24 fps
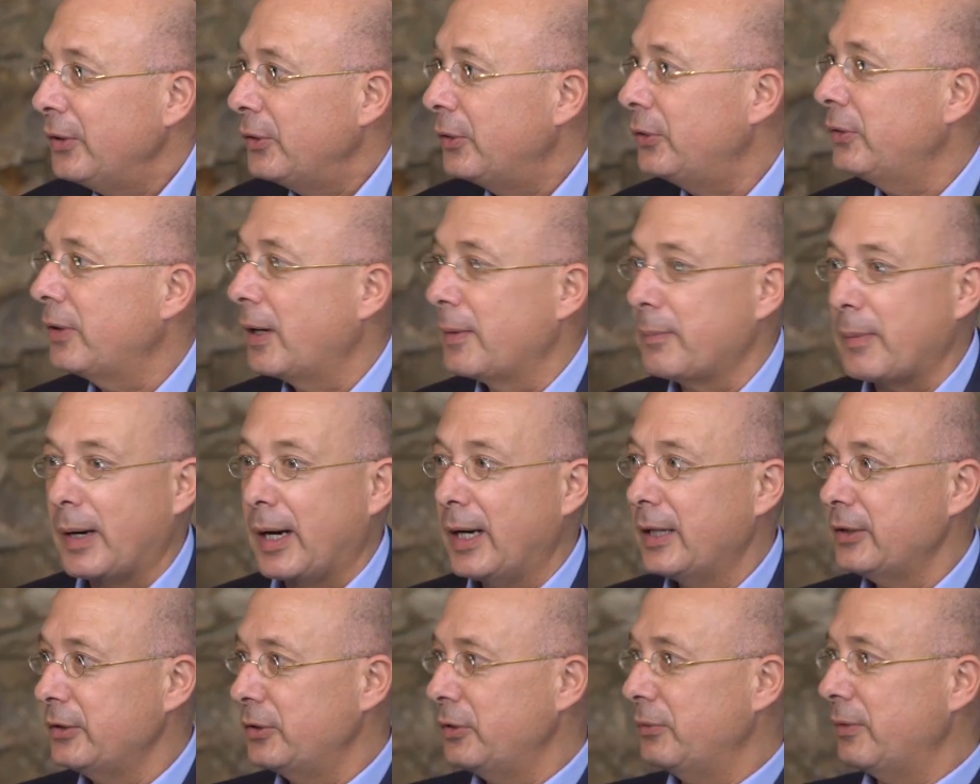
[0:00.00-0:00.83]
Who am
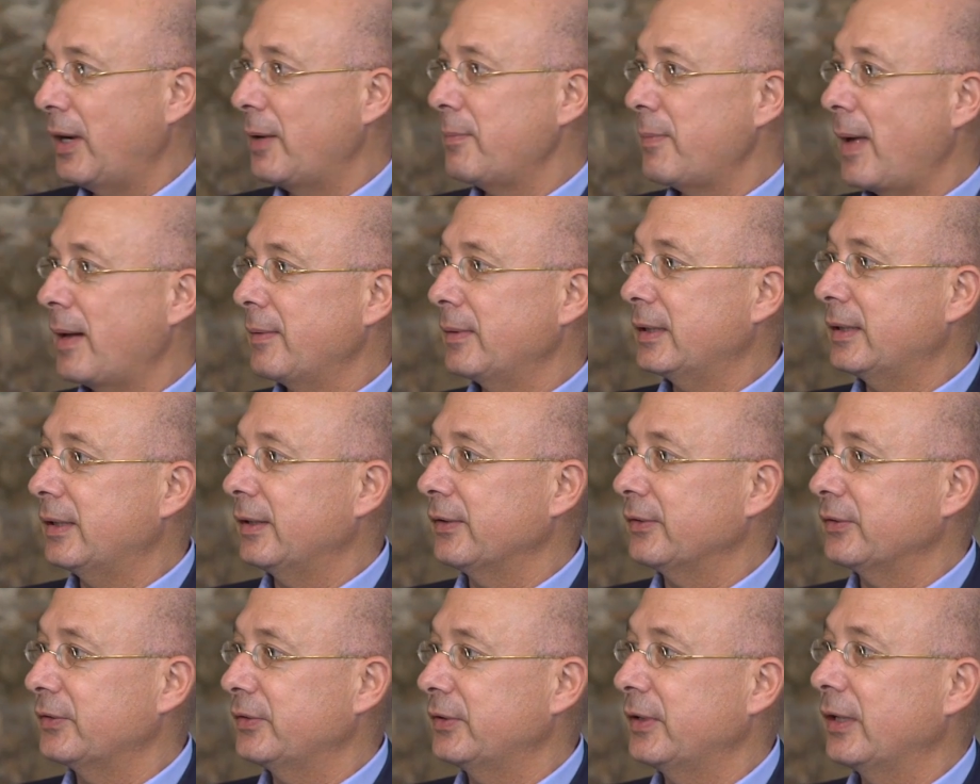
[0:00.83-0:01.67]
I, you
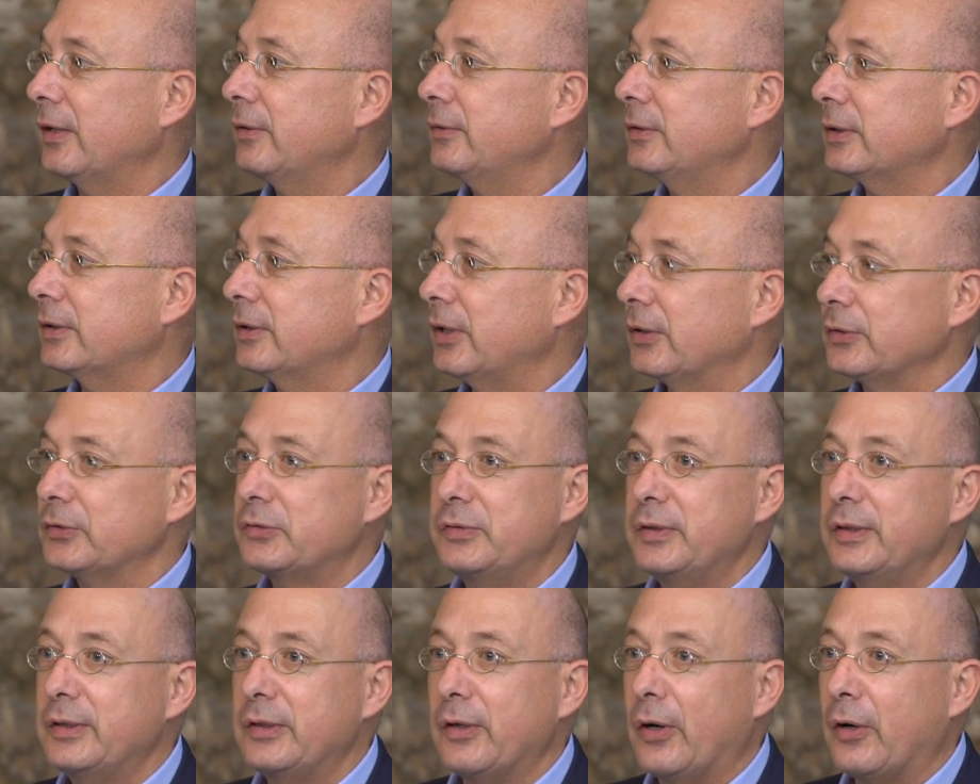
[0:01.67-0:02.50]
Americans, the
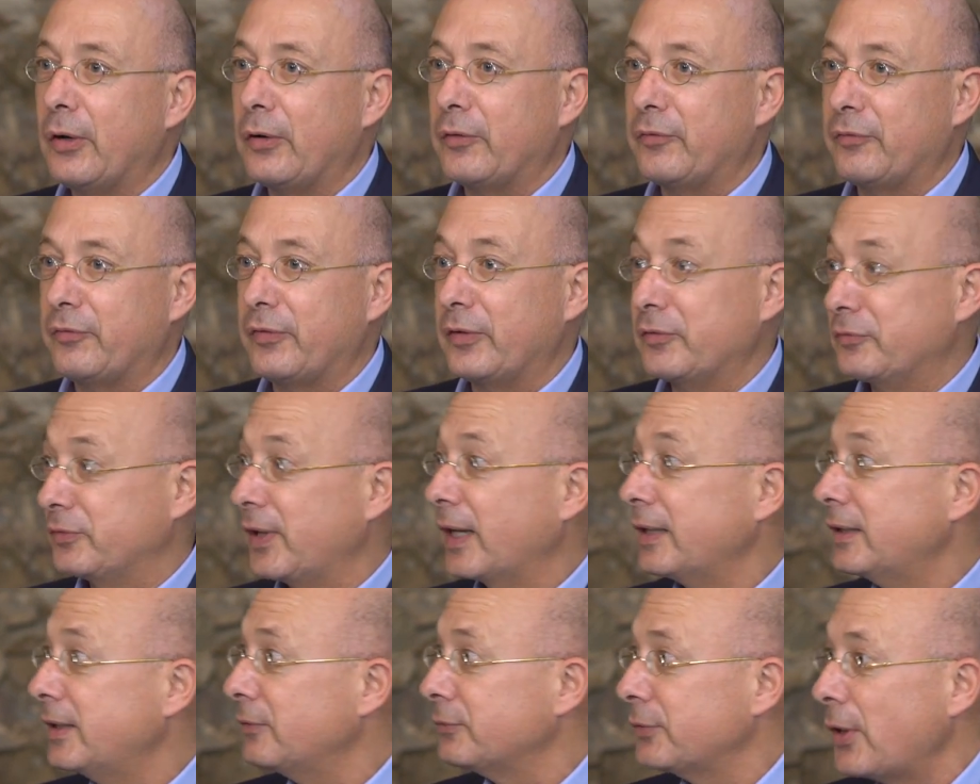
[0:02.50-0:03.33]
country of
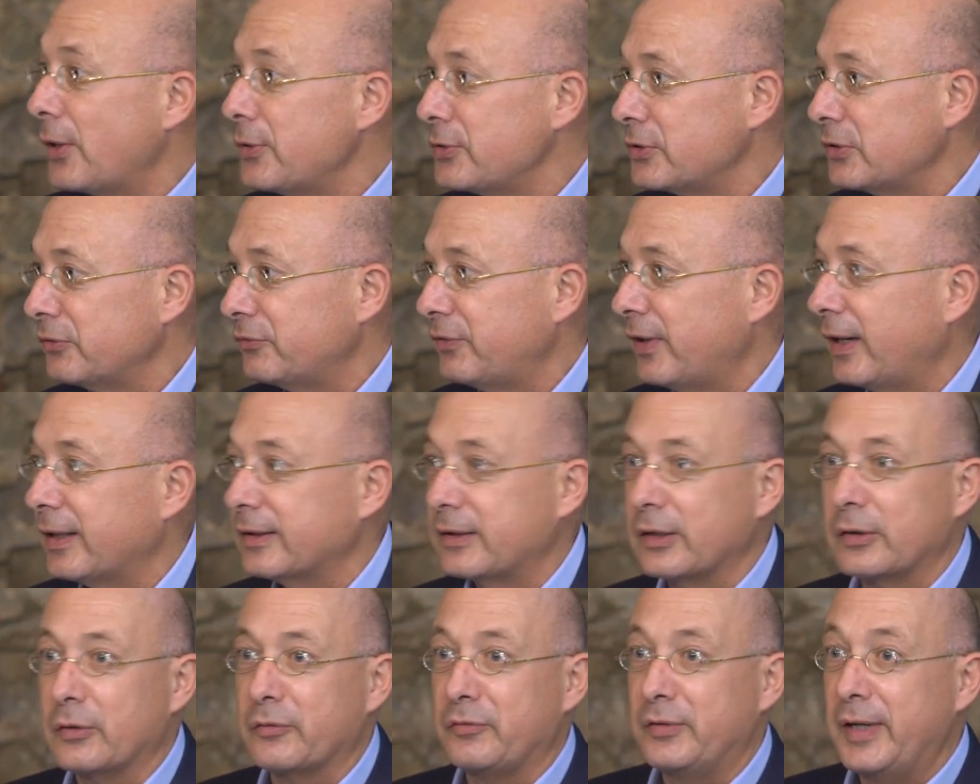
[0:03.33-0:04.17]
Franklin
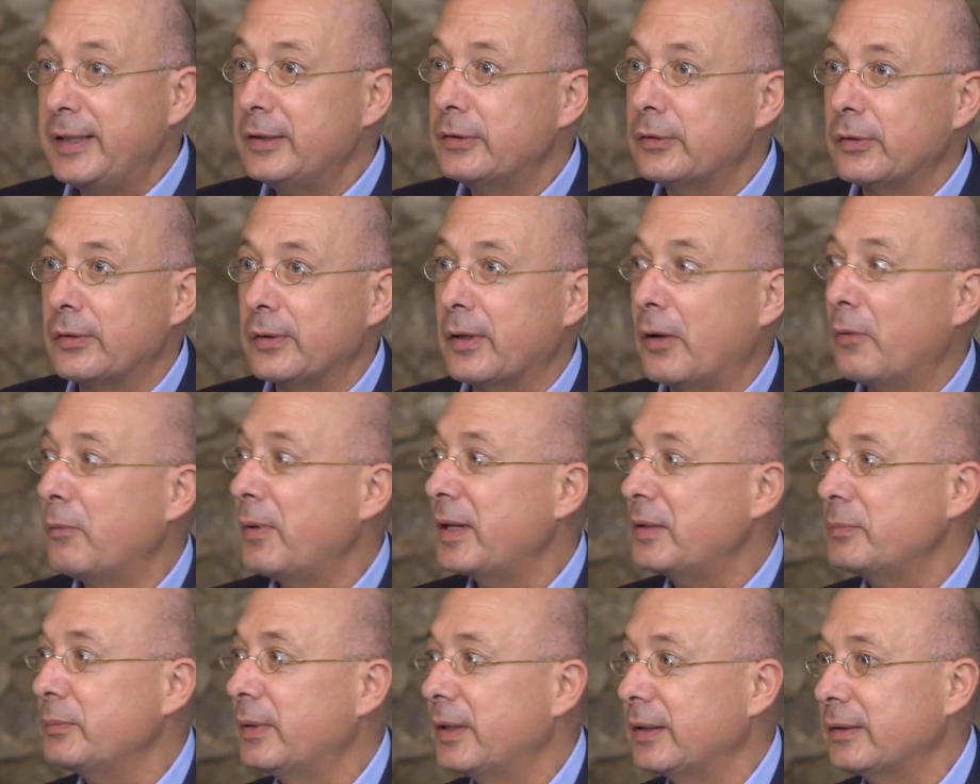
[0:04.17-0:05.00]
Roosevelt and of Lincoln and
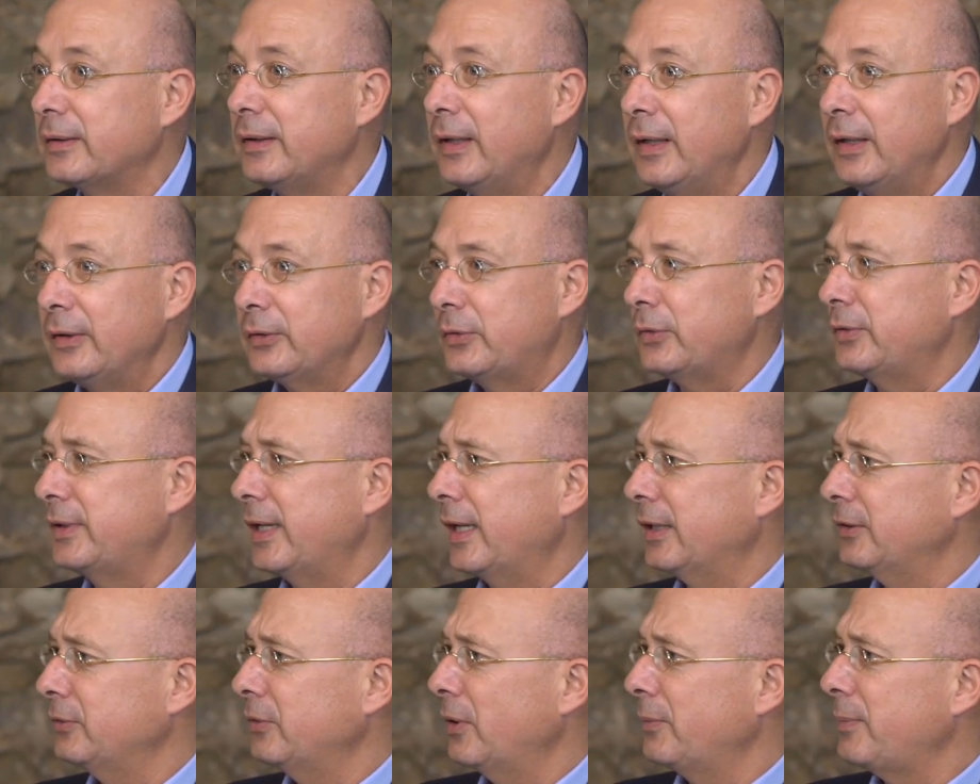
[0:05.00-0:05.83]
Whitman, to
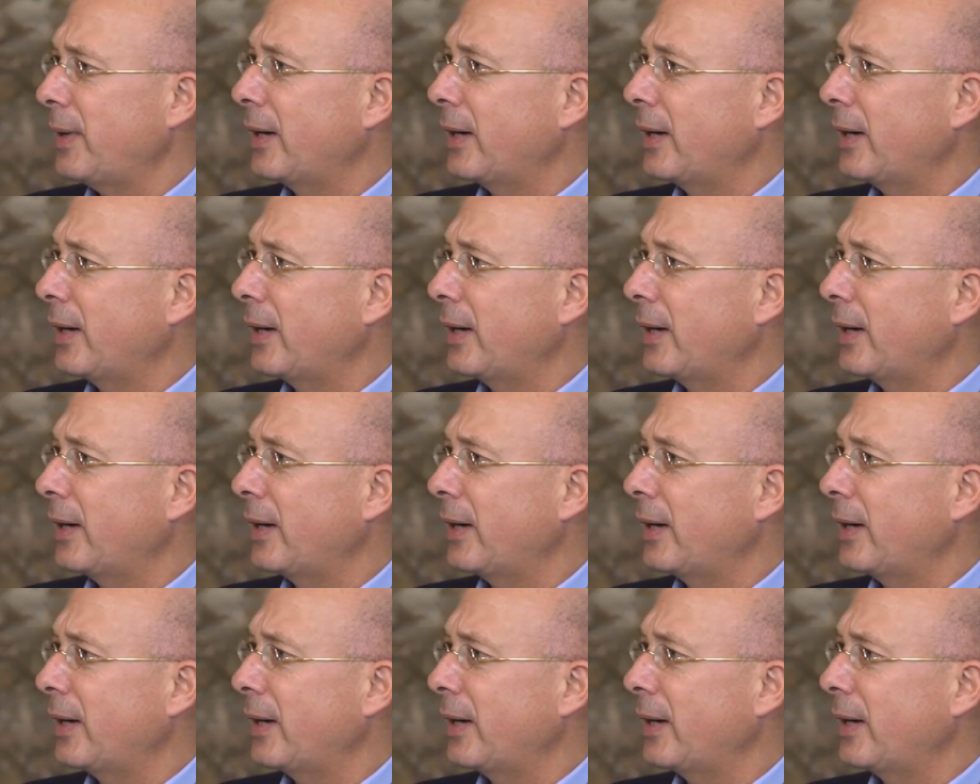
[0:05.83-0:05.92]
tell you